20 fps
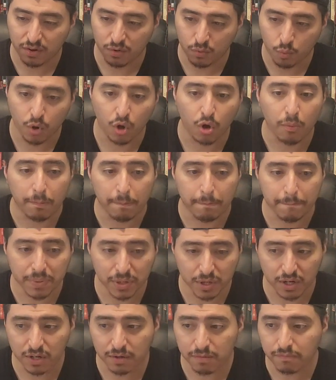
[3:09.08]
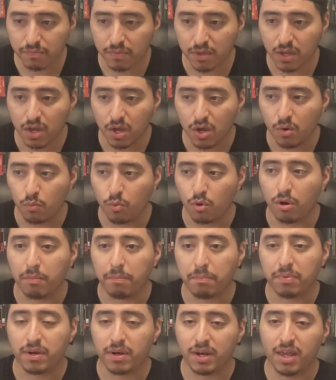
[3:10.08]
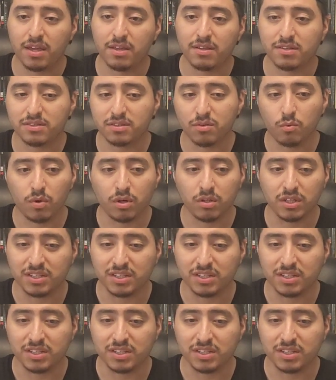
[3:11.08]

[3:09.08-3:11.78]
well put, well placed, well